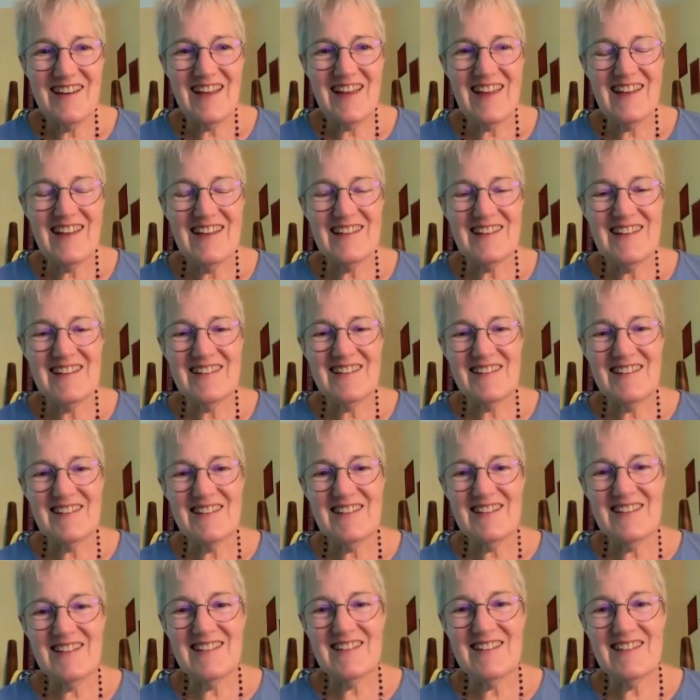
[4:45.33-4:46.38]
And
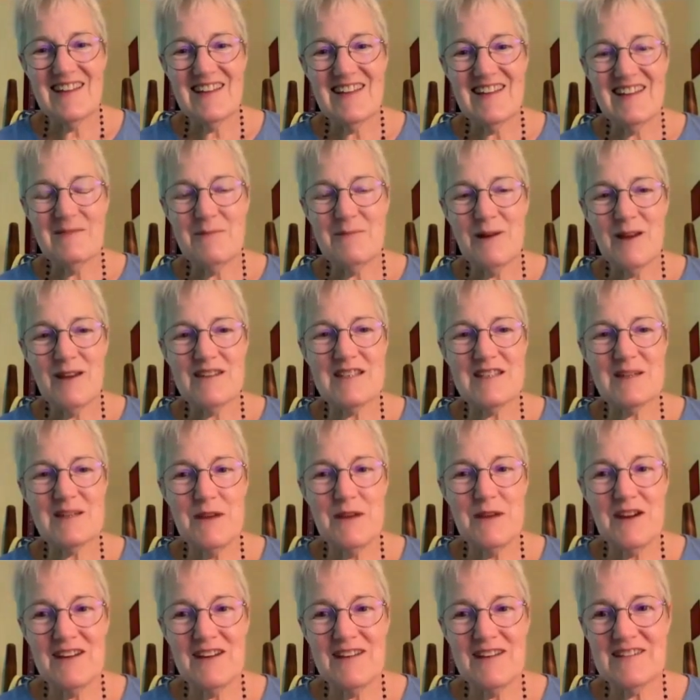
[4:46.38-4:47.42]
my
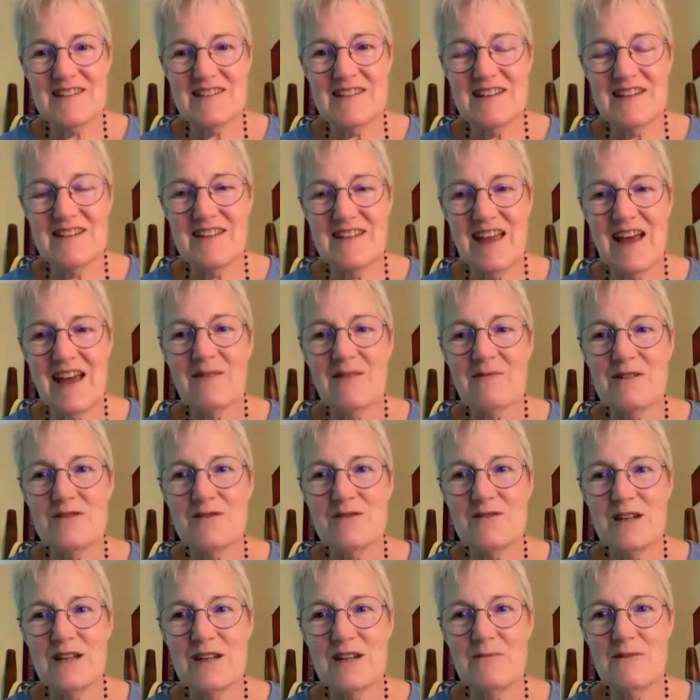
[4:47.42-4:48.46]
experience in that
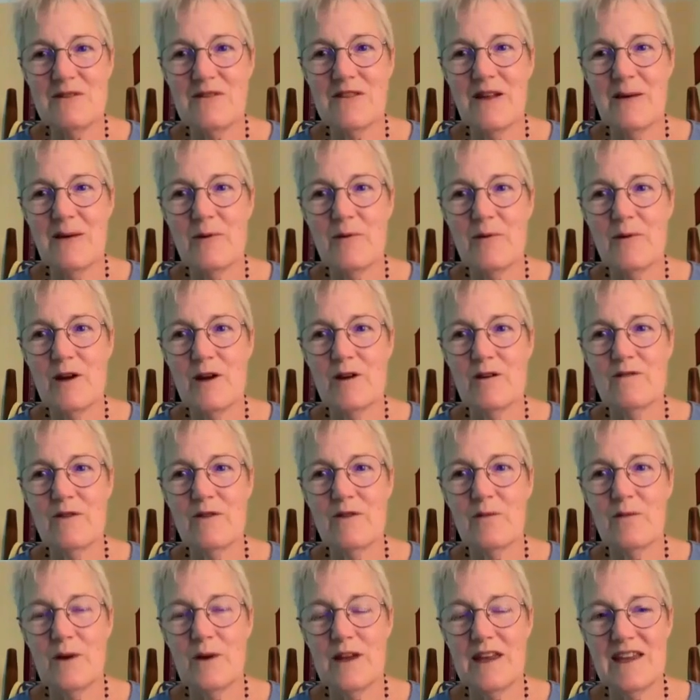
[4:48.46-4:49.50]
retreat with Lama Rod
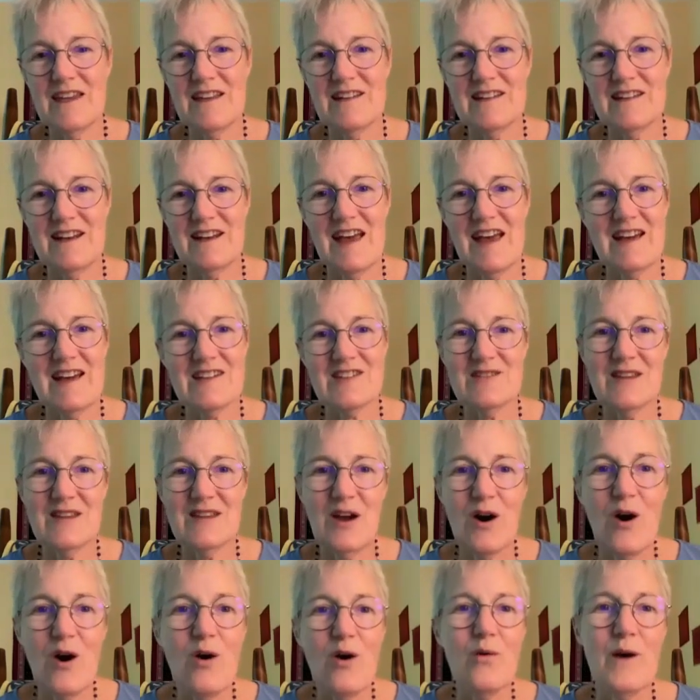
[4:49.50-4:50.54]
over the weekend, and
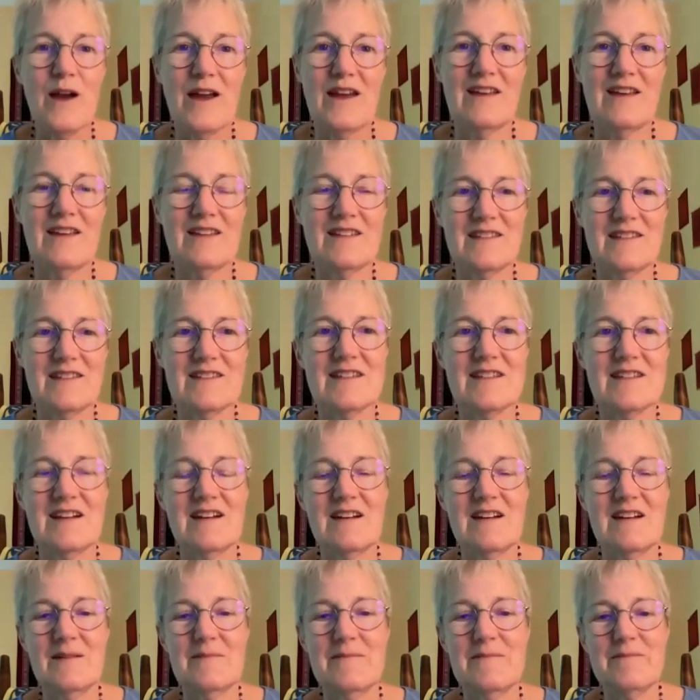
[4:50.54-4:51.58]
actually always
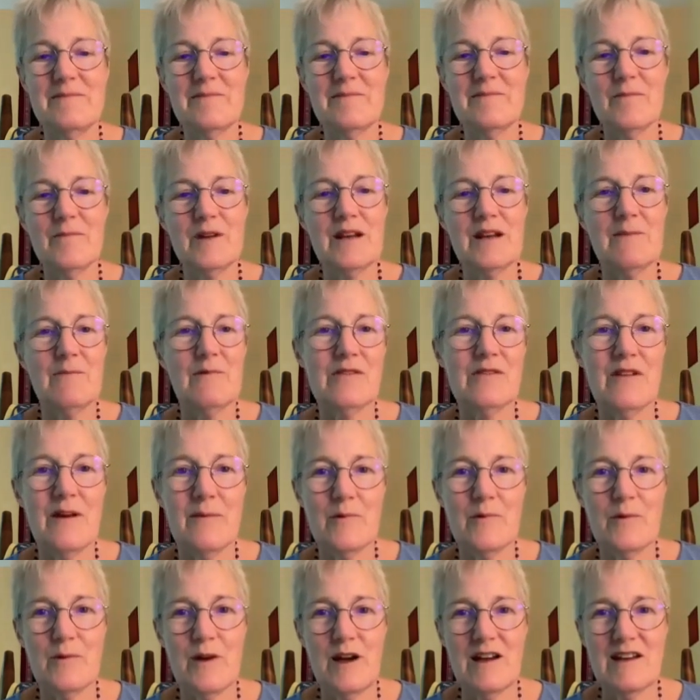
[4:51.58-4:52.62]
when I'm with
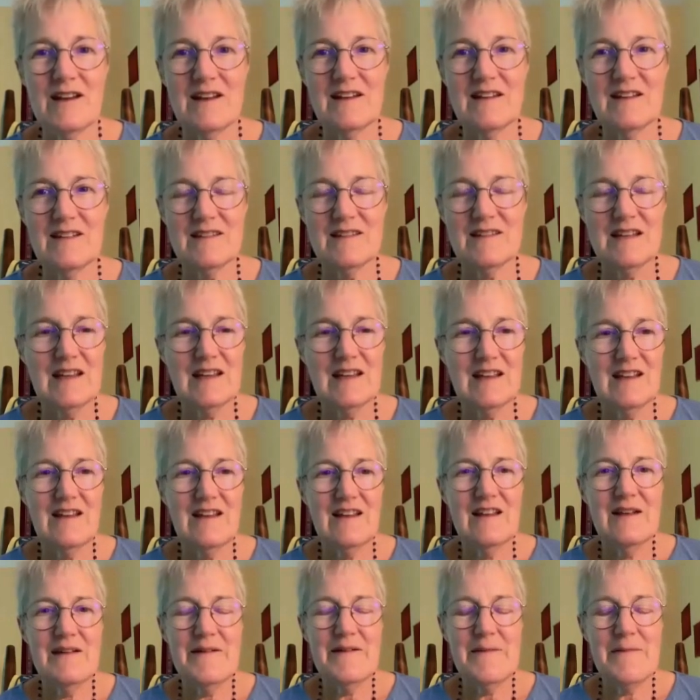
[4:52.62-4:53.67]
Lama Rod, is
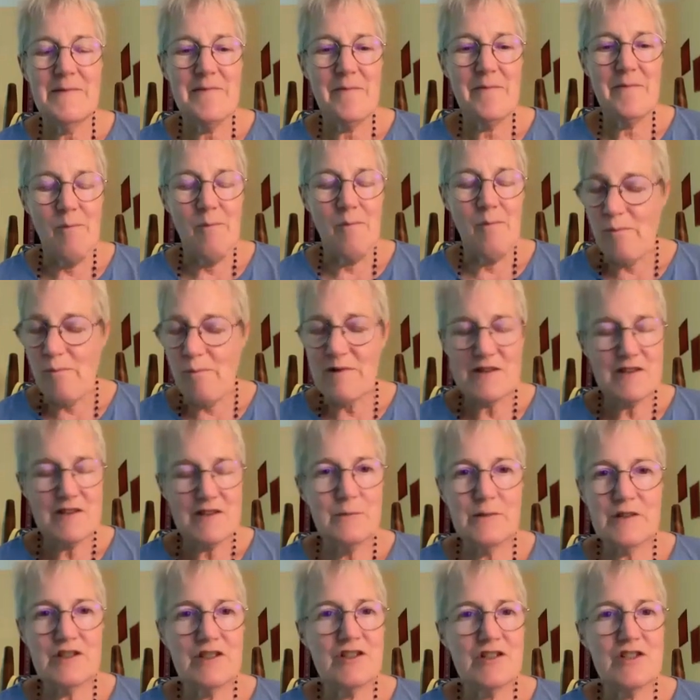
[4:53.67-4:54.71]
so
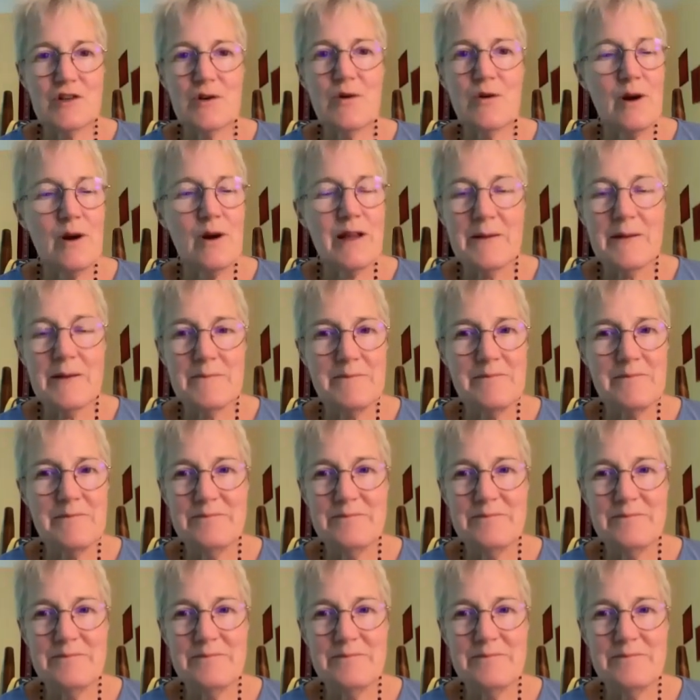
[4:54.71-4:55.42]
much joy.